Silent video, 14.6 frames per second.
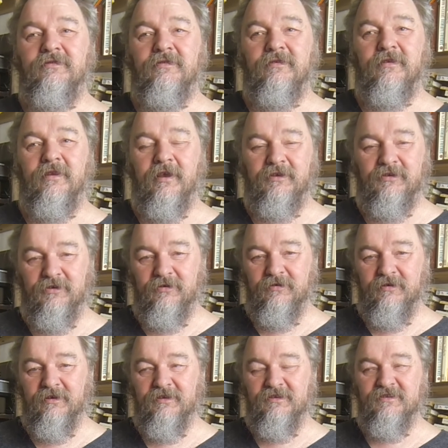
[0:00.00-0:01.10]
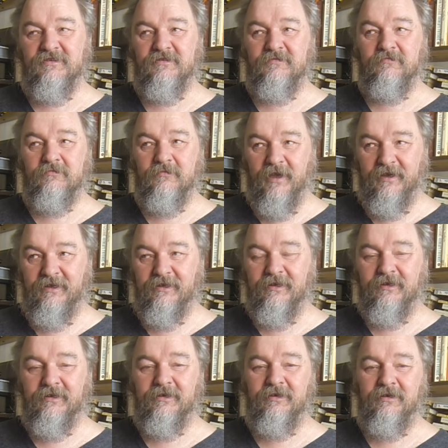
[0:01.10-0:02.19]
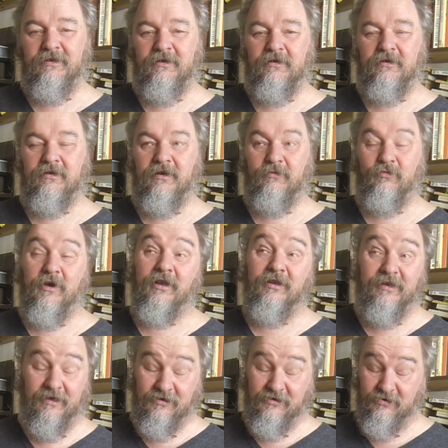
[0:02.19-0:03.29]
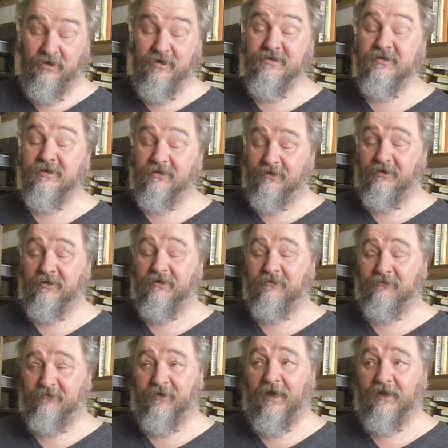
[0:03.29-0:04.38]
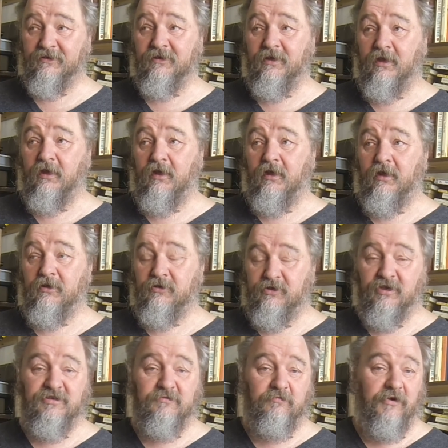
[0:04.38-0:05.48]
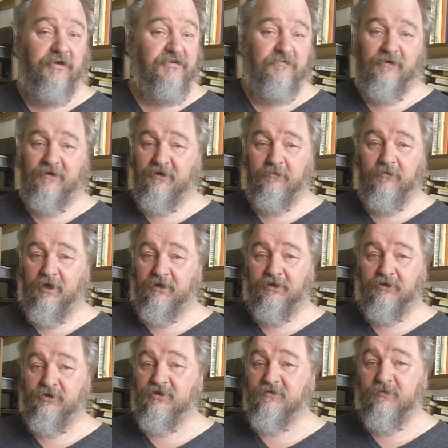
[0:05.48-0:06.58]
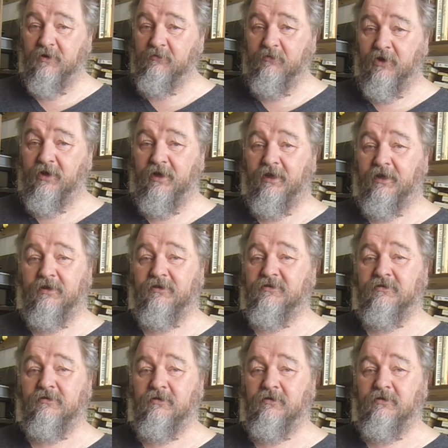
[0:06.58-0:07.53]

they do this mainly, well, increasingly, in fact, just by spending money, just by buying it.